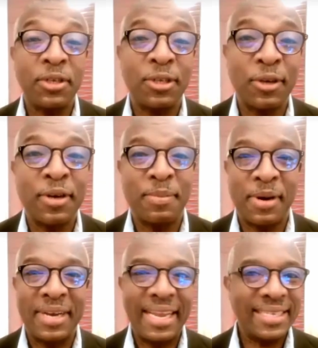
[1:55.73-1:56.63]
to talk
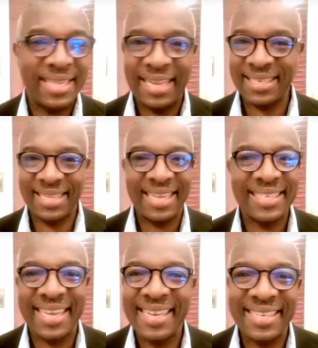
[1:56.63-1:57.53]
about. Let's let's let's
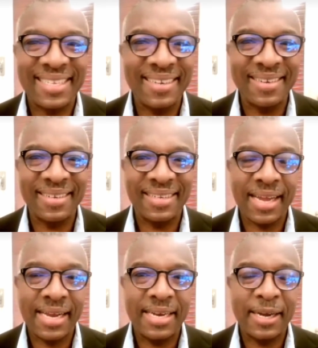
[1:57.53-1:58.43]
get this
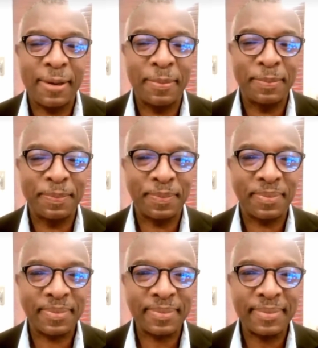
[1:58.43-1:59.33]
done. Um,
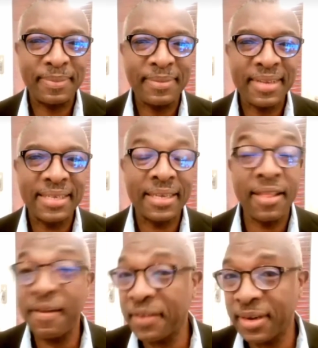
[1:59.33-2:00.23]
South
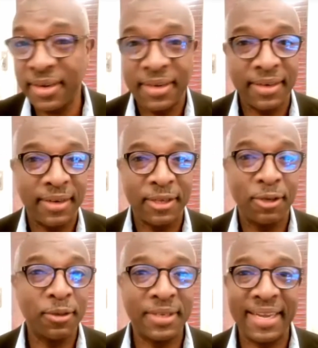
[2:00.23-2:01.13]
Africa
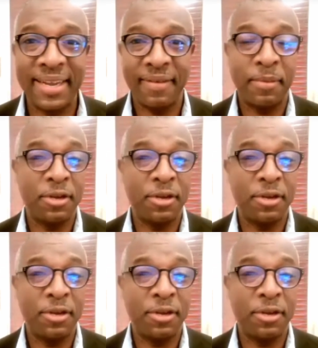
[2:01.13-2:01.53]
yourself, I mean,